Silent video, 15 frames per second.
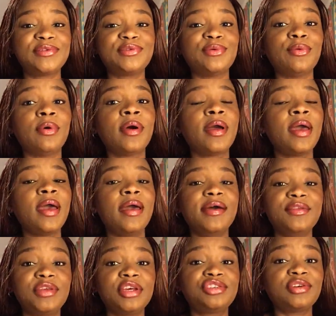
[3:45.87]
So
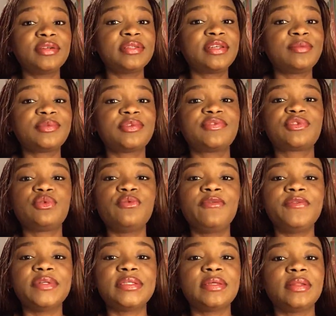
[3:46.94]
education in terms of school
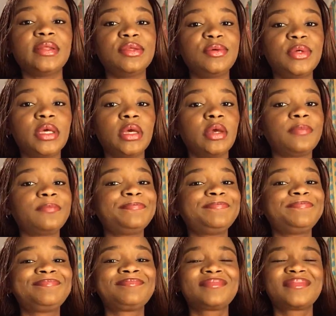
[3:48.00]
fees in the UK
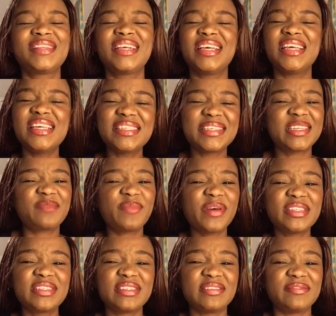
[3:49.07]
is
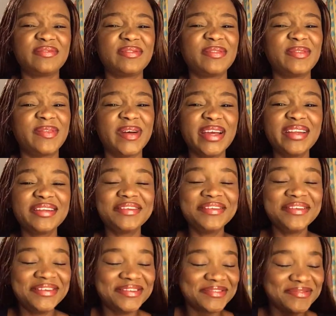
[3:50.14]
expensive, right?
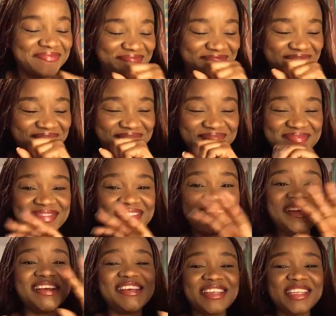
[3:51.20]

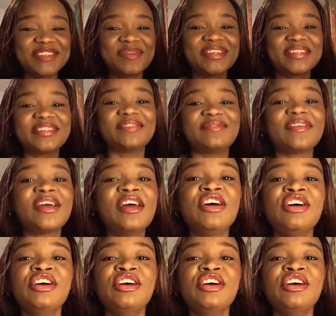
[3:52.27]
It's expensive.